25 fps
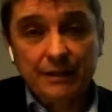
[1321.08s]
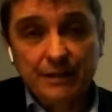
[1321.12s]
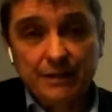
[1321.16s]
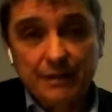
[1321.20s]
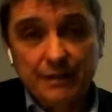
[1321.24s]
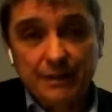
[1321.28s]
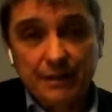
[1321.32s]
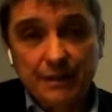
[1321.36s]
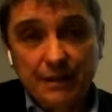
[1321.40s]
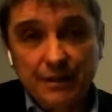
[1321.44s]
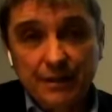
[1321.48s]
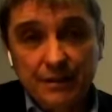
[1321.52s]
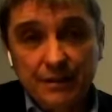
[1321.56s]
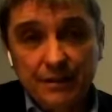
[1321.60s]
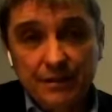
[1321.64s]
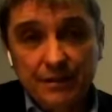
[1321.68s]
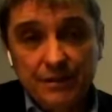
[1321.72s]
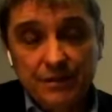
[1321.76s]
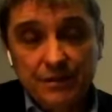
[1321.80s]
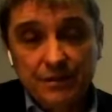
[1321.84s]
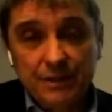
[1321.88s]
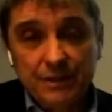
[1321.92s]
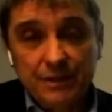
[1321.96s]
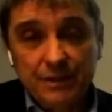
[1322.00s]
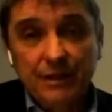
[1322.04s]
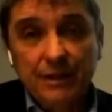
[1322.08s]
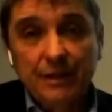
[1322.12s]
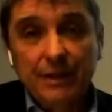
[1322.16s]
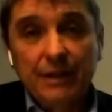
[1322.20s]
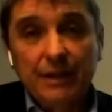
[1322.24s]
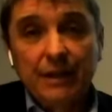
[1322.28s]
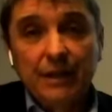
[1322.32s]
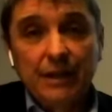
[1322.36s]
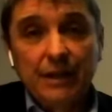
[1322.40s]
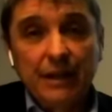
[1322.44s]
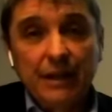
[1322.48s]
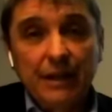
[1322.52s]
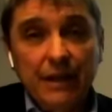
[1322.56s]
into the industry,
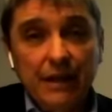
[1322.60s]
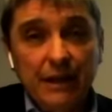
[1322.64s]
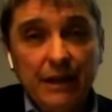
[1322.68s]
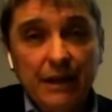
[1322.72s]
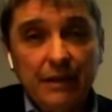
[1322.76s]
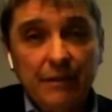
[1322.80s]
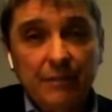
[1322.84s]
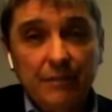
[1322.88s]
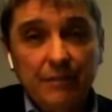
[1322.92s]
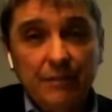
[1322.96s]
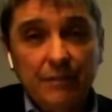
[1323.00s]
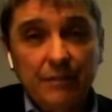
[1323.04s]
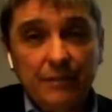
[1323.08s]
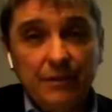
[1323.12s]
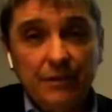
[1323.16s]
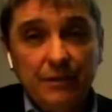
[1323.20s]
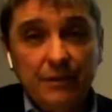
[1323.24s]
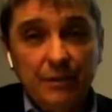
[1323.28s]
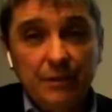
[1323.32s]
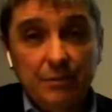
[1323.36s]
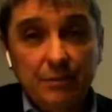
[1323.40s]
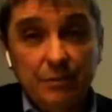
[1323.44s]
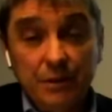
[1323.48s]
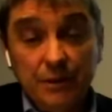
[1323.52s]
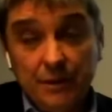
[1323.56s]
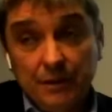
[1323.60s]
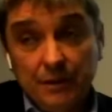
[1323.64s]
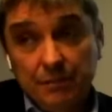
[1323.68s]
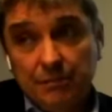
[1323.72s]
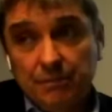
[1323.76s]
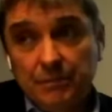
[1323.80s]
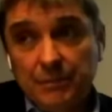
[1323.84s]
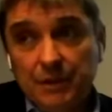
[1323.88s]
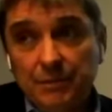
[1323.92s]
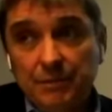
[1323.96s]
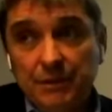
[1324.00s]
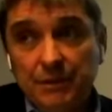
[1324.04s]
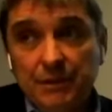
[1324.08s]
thereby
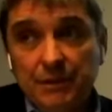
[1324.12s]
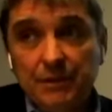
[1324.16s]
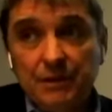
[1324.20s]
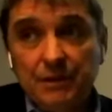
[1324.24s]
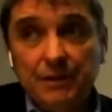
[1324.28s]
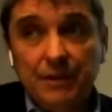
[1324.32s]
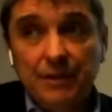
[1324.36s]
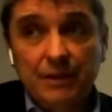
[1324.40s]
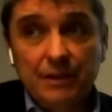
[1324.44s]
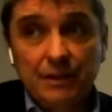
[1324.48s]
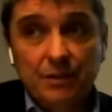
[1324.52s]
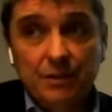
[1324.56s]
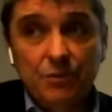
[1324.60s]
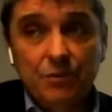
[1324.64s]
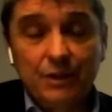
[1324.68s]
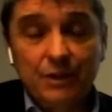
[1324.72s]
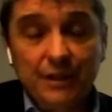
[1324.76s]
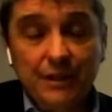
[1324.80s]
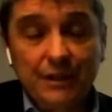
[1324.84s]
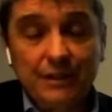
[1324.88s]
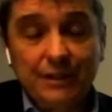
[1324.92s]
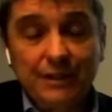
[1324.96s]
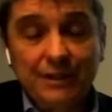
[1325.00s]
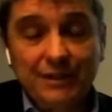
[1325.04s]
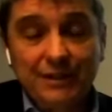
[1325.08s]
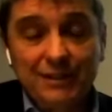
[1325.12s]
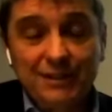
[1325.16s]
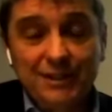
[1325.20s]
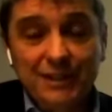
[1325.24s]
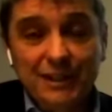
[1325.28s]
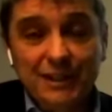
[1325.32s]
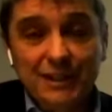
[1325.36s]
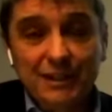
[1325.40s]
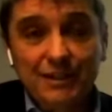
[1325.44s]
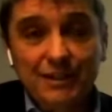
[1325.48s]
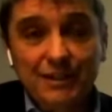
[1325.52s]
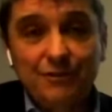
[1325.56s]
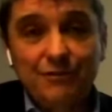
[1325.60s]
maybe not creating the
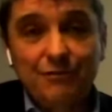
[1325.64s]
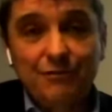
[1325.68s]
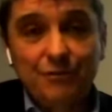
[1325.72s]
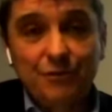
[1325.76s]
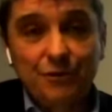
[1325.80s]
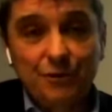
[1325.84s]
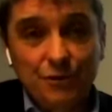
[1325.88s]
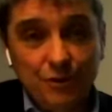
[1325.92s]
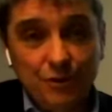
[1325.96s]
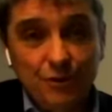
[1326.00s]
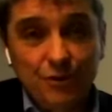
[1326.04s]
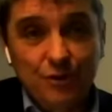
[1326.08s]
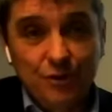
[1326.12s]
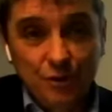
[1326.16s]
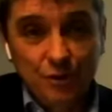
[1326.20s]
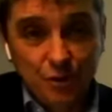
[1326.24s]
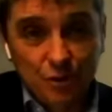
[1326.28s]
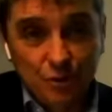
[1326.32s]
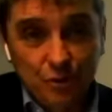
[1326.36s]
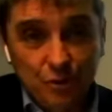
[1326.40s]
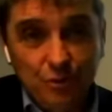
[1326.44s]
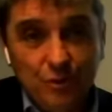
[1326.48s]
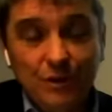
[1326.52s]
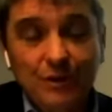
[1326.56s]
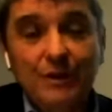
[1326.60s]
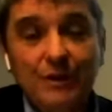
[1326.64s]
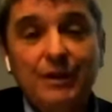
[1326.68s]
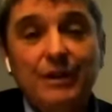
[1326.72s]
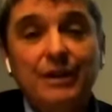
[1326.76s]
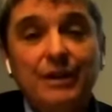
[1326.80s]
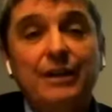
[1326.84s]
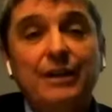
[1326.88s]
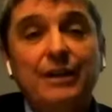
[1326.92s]
need for new